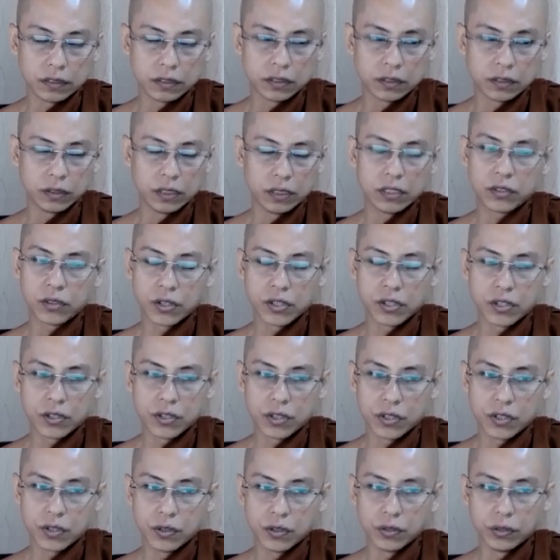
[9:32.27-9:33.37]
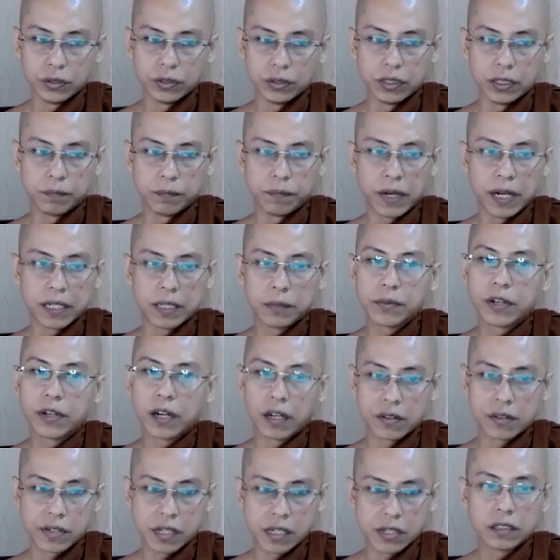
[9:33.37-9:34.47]
introduce you the Pali
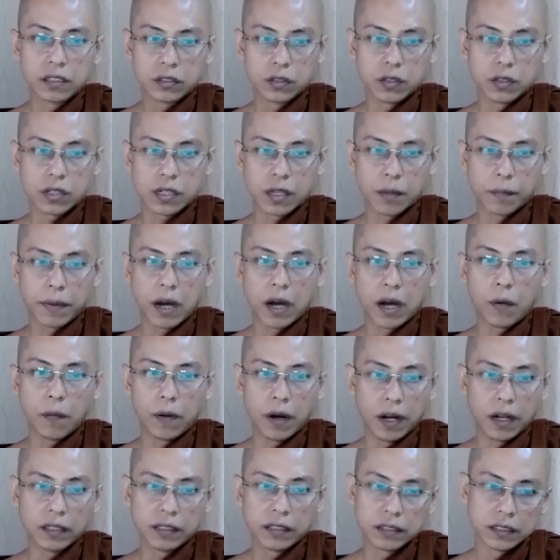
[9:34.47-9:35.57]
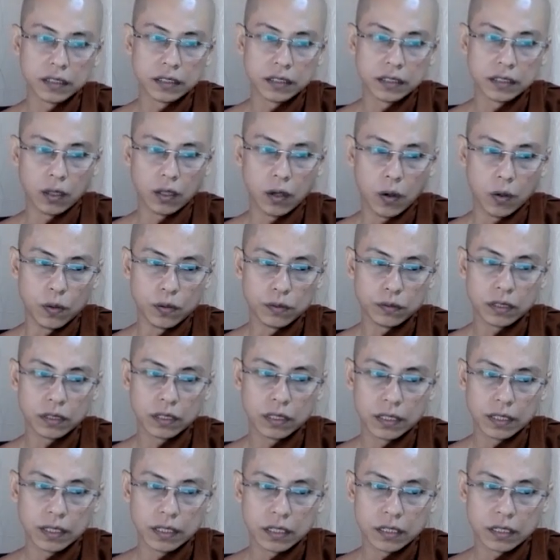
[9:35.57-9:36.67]
pronunciation. So Sabhava, the own
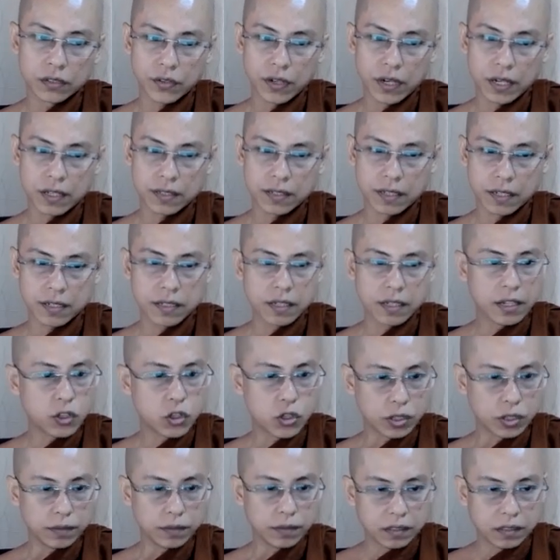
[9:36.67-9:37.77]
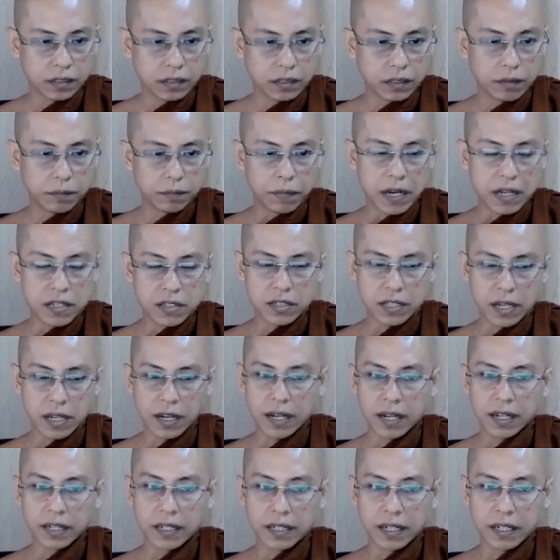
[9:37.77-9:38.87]
transitive nature.
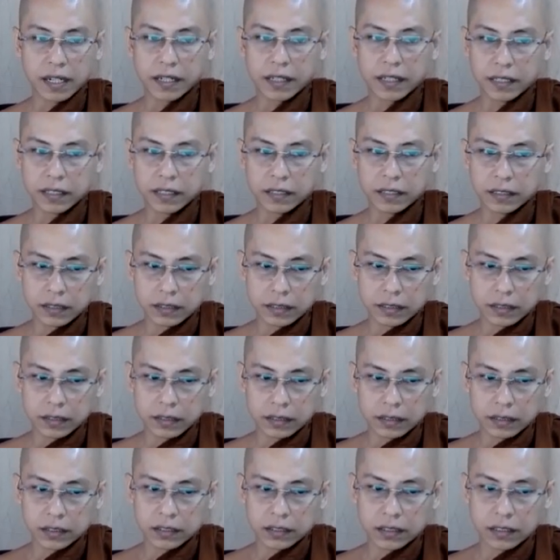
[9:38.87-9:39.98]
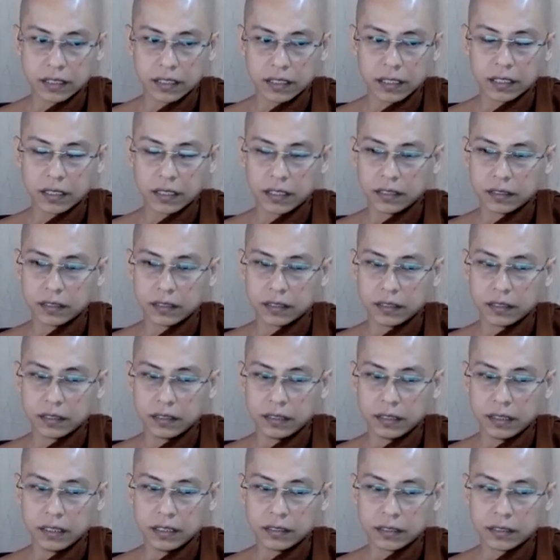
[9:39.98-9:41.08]
Panchakhanda here.
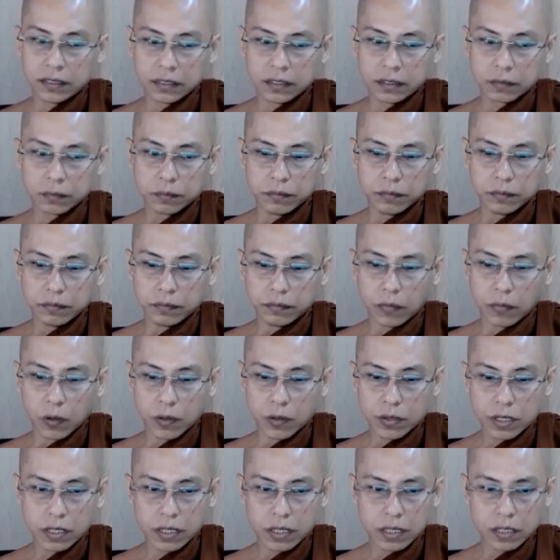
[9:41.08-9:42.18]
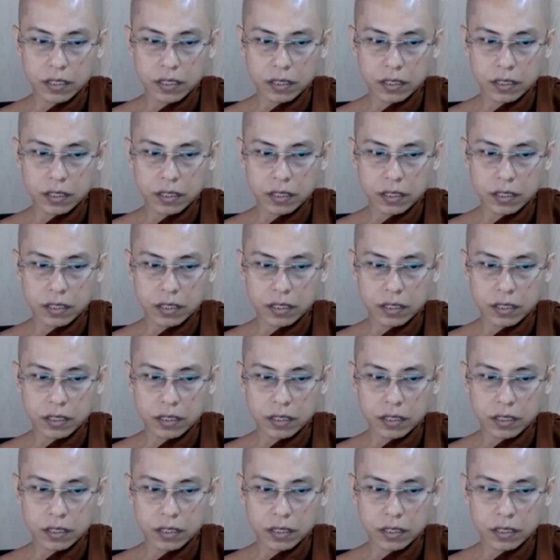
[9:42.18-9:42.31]
This is mostly